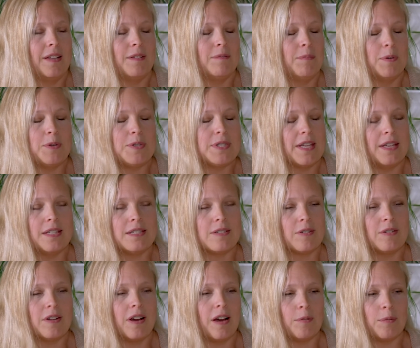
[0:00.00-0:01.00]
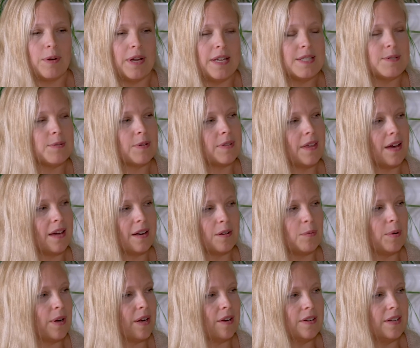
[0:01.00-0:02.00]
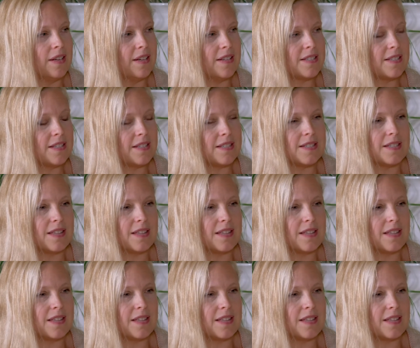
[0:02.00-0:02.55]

most kids are not raised with that awareness.